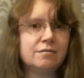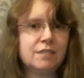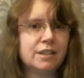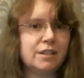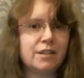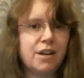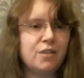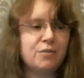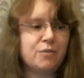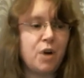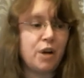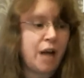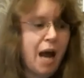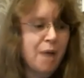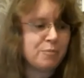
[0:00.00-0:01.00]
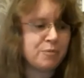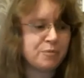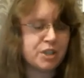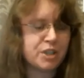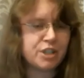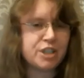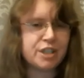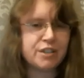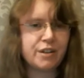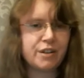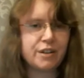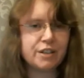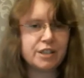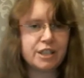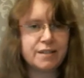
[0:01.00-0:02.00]
I don't know what happened, but she
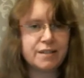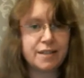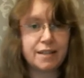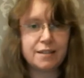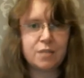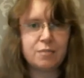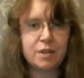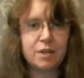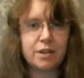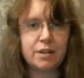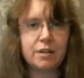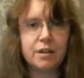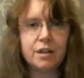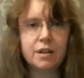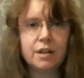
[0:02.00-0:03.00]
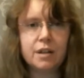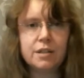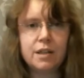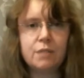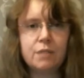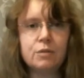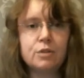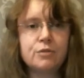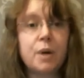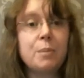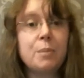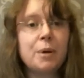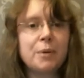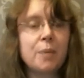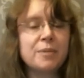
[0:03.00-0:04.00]
thought she said something that would
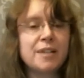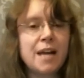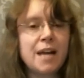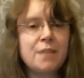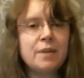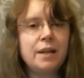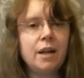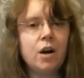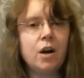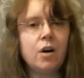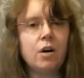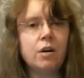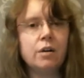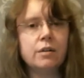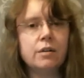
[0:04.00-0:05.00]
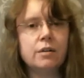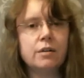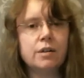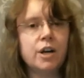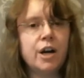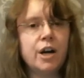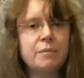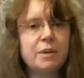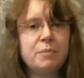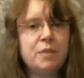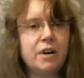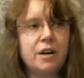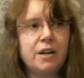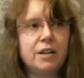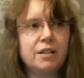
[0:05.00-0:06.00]
have upset me or hurt me,
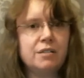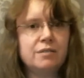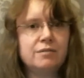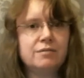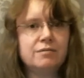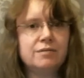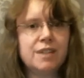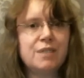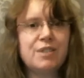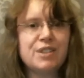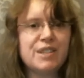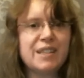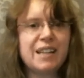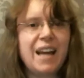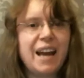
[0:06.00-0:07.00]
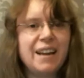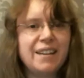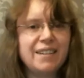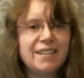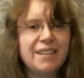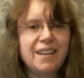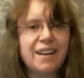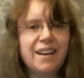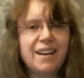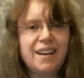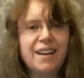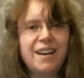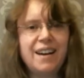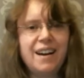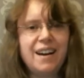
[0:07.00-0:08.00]
but that wasn't the case.
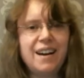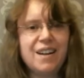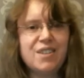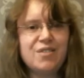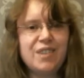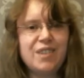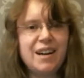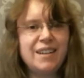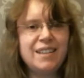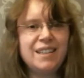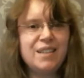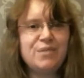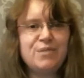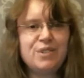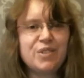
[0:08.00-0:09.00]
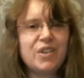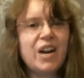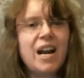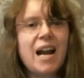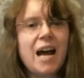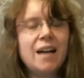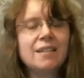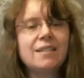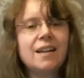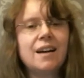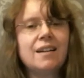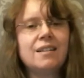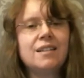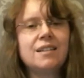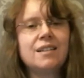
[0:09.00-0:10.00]
I didn't even realise,
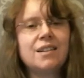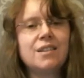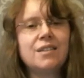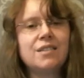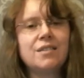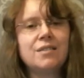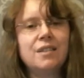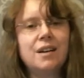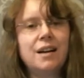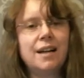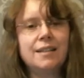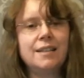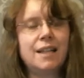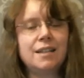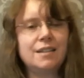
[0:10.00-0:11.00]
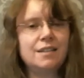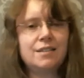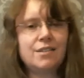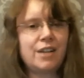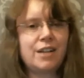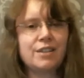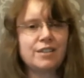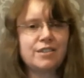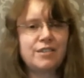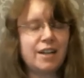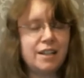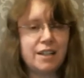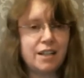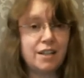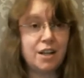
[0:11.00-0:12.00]
and so I set the record
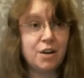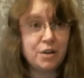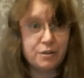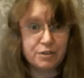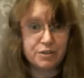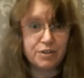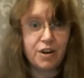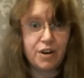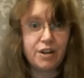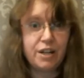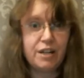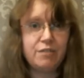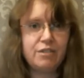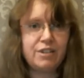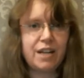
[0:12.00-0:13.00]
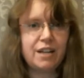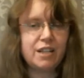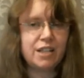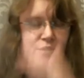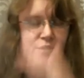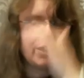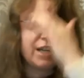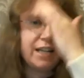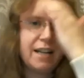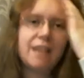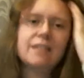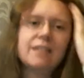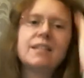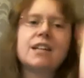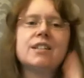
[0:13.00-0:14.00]
straight that no, it was not, and it was actually really
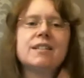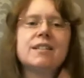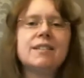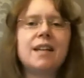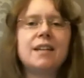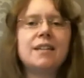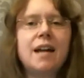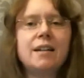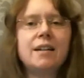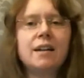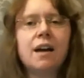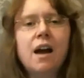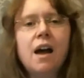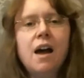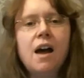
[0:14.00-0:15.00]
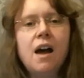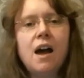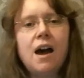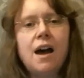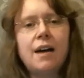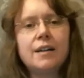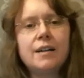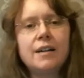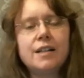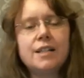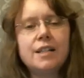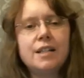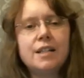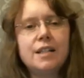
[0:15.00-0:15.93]
nice that she said that, and that